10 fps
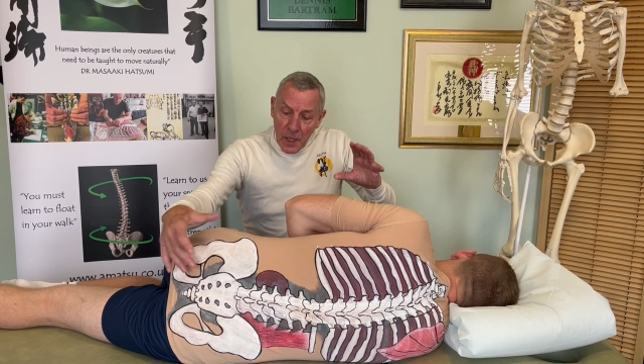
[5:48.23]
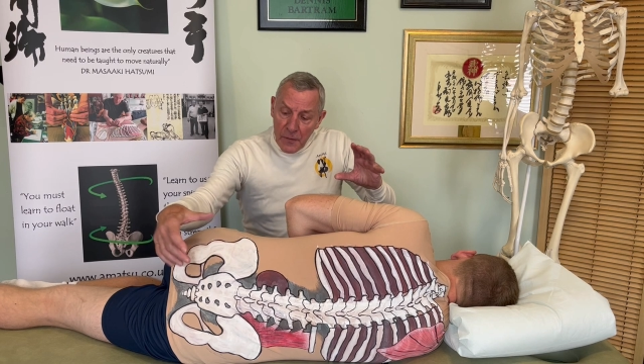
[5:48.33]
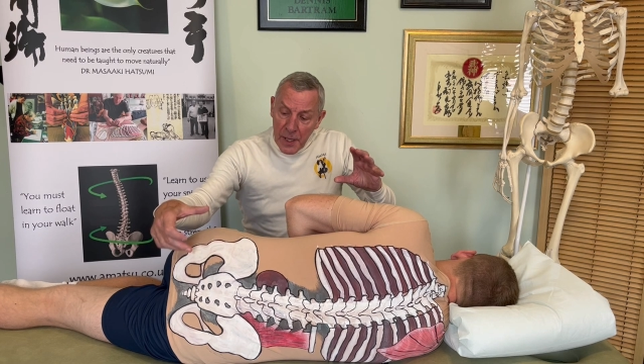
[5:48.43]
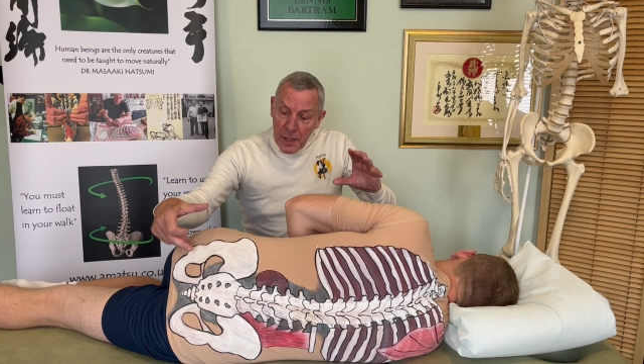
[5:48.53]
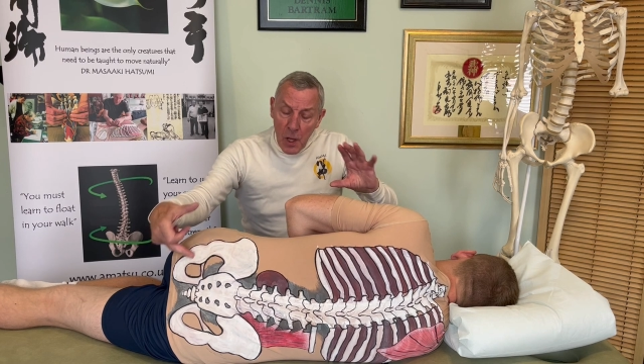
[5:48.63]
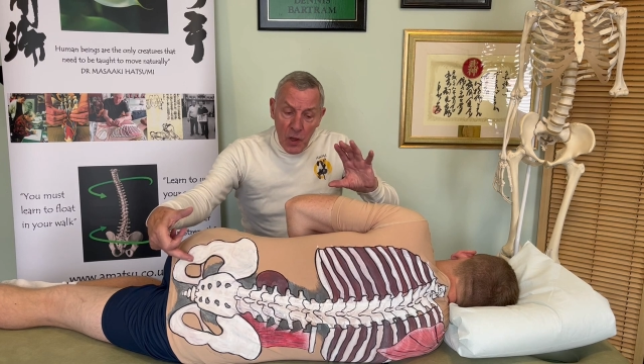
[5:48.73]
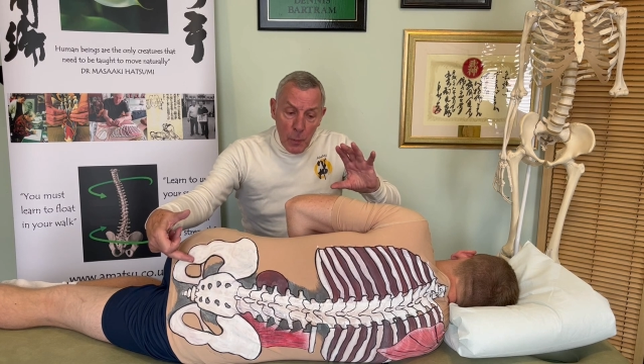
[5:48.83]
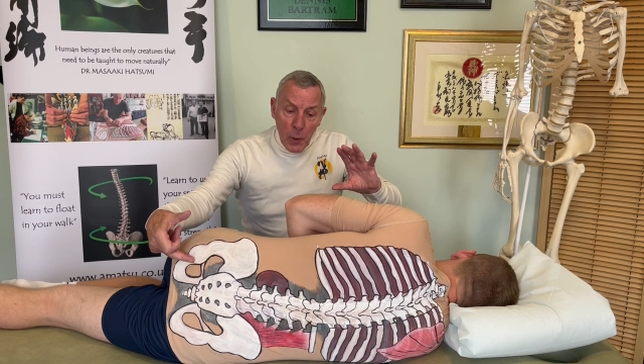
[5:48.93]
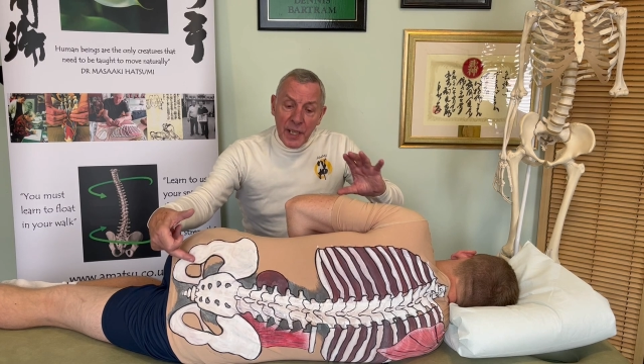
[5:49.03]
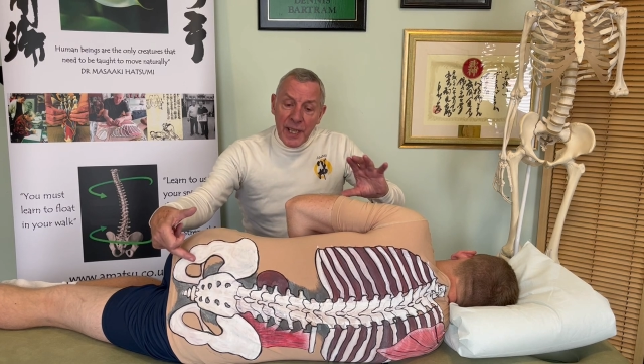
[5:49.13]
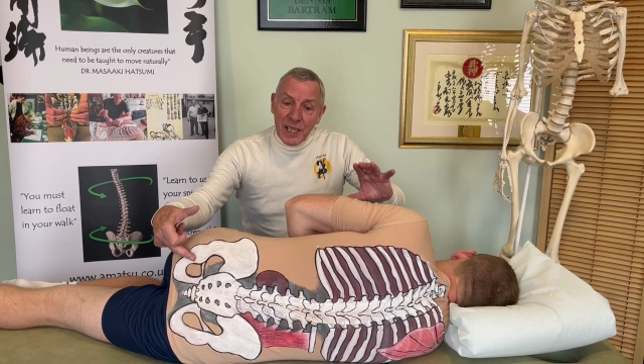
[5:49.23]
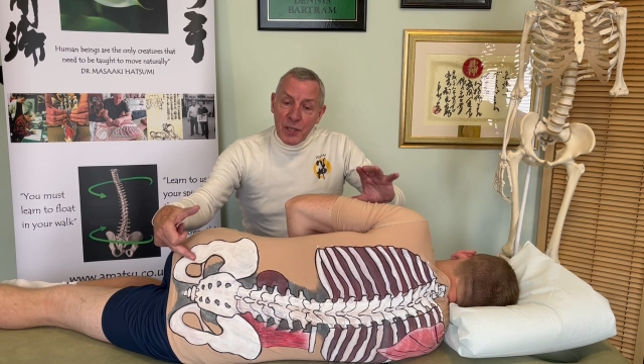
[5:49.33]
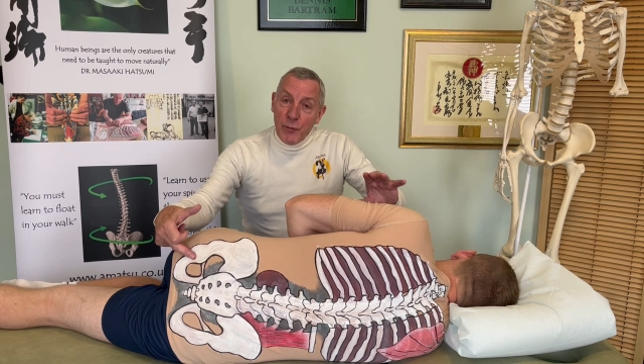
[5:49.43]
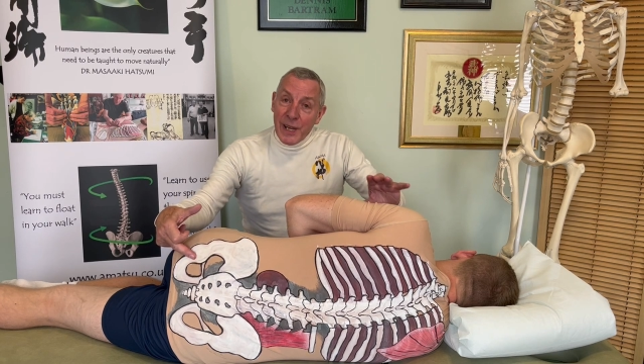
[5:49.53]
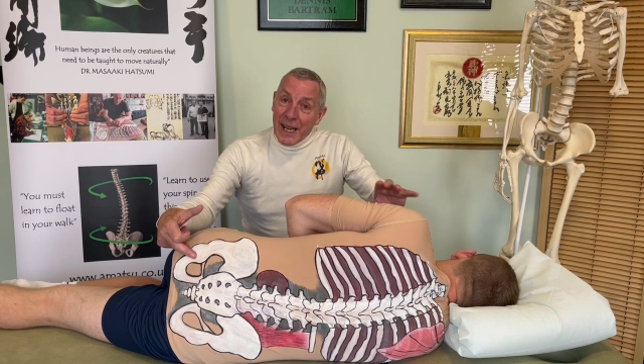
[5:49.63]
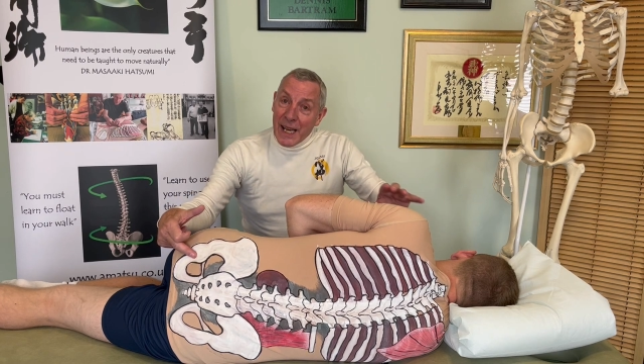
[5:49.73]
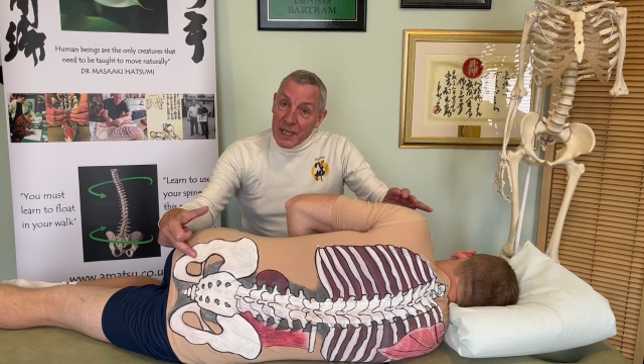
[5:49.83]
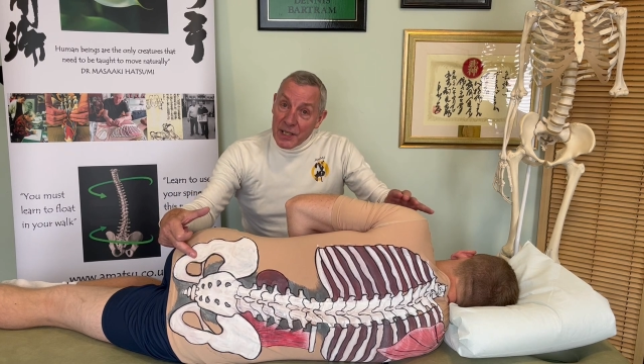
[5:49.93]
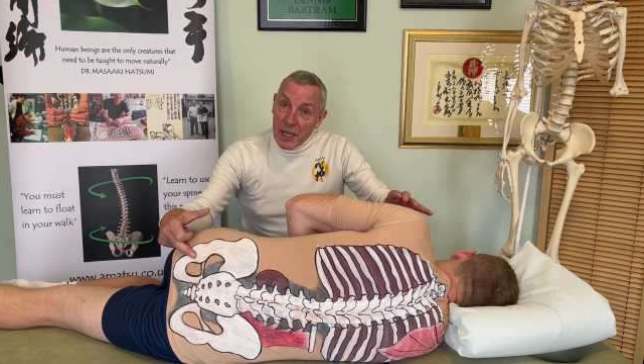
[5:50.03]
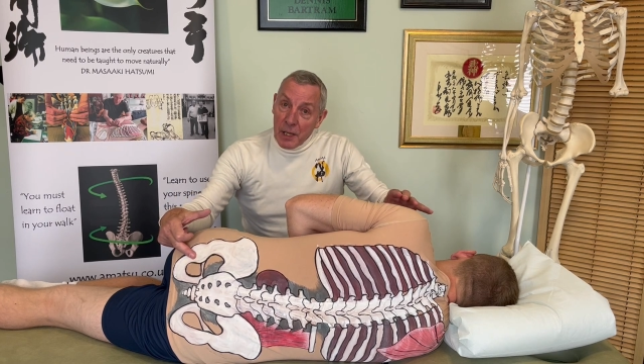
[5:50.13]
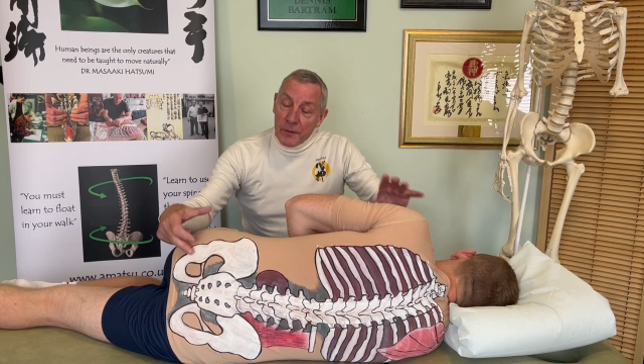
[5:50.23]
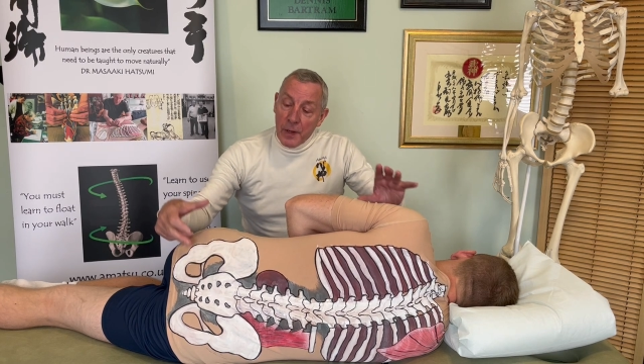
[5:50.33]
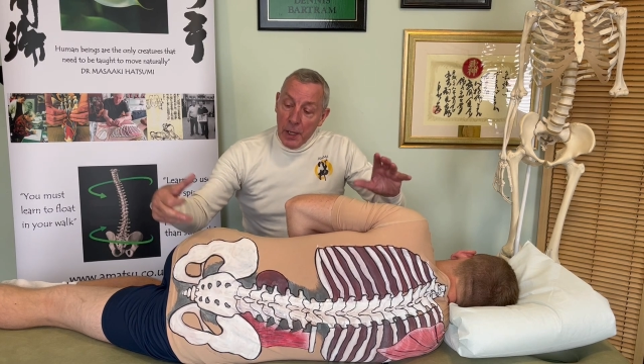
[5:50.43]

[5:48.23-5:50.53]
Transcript: then the body can actually realign itself.